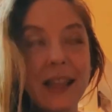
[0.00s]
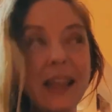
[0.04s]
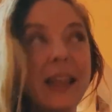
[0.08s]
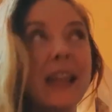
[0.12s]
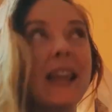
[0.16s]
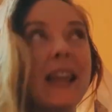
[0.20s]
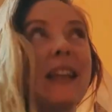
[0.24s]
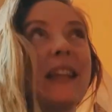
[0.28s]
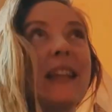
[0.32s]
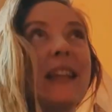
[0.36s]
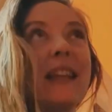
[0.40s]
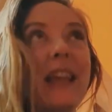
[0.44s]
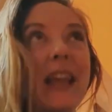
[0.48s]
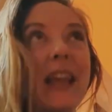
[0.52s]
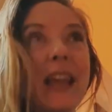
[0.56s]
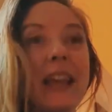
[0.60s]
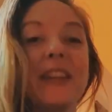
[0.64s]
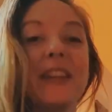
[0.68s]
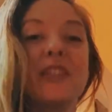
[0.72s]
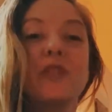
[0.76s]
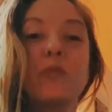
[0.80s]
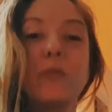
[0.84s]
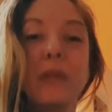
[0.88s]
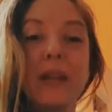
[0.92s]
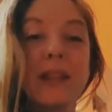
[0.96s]

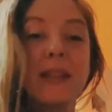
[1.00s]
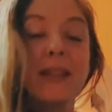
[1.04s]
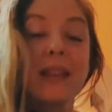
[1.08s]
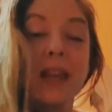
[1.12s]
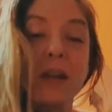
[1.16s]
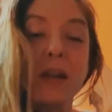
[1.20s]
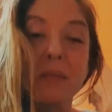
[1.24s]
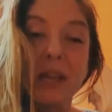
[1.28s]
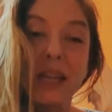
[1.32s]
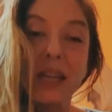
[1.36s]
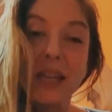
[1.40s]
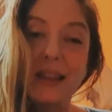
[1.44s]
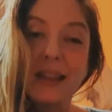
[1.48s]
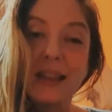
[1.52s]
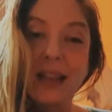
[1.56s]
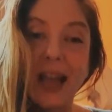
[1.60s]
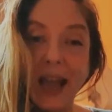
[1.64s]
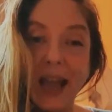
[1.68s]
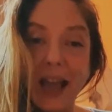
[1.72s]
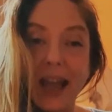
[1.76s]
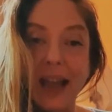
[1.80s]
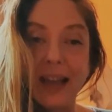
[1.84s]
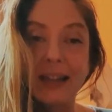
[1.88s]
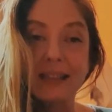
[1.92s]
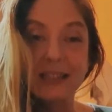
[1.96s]
Engage with them in
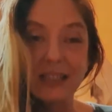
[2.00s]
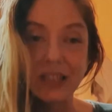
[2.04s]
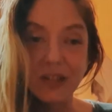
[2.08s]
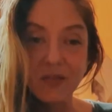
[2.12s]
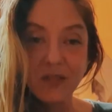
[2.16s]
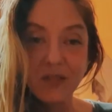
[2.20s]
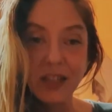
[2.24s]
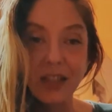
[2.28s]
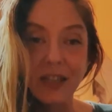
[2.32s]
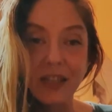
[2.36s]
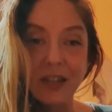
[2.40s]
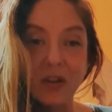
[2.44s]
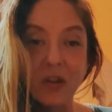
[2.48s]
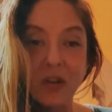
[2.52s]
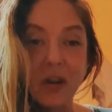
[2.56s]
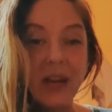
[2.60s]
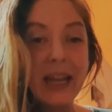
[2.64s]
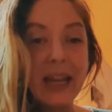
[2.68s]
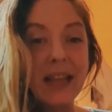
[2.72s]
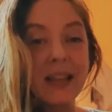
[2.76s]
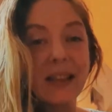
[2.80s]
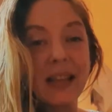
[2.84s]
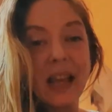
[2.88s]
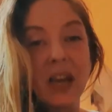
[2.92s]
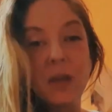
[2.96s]
that activity or
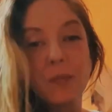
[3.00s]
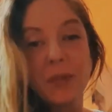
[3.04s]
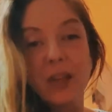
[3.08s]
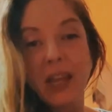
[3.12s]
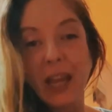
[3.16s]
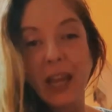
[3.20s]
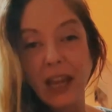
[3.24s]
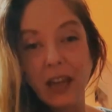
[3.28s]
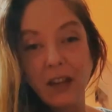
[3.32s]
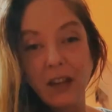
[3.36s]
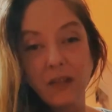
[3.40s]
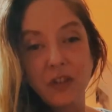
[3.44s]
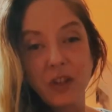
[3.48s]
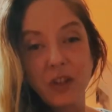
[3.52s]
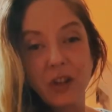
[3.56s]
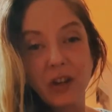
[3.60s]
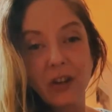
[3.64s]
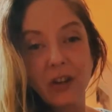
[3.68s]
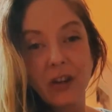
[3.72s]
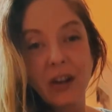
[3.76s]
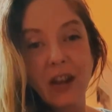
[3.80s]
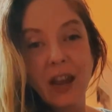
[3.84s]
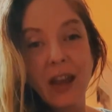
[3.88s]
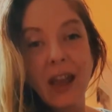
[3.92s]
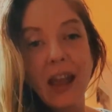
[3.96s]
in that
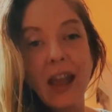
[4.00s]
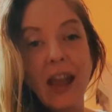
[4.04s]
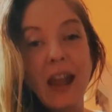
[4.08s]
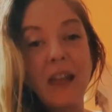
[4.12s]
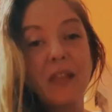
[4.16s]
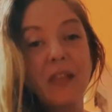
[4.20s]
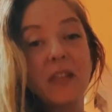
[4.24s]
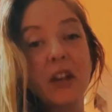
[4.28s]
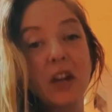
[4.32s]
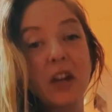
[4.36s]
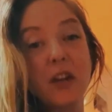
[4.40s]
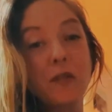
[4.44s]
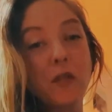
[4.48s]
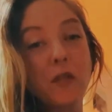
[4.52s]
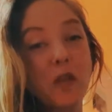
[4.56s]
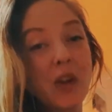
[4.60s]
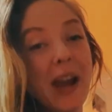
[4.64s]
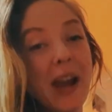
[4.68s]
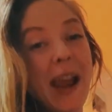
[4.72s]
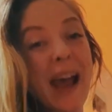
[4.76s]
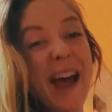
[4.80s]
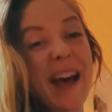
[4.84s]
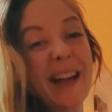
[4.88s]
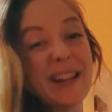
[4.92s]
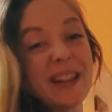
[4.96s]
behavior, and therefore
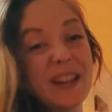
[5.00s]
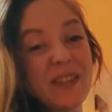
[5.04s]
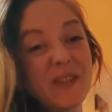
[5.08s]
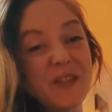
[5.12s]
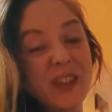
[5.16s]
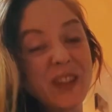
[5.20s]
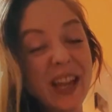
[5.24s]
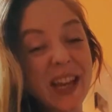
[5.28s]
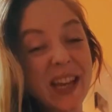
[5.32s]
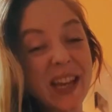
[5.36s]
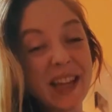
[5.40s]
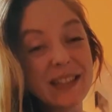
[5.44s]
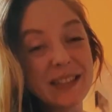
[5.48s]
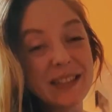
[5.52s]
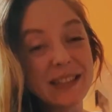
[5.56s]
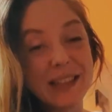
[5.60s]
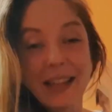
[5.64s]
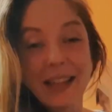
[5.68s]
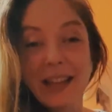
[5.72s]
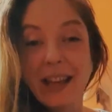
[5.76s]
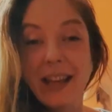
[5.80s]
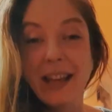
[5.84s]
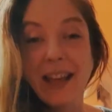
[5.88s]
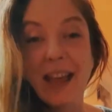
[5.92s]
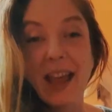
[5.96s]
elevate
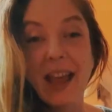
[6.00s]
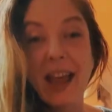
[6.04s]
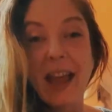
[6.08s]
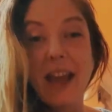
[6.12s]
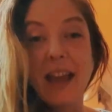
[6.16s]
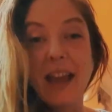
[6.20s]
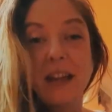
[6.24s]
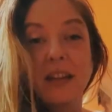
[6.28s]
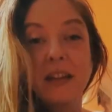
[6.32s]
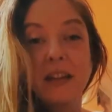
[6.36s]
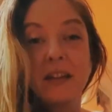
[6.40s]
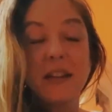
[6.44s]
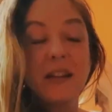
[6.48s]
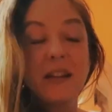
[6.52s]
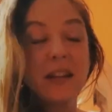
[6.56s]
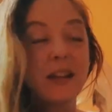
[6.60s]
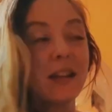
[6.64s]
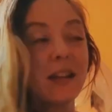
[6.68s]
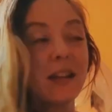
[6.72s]
and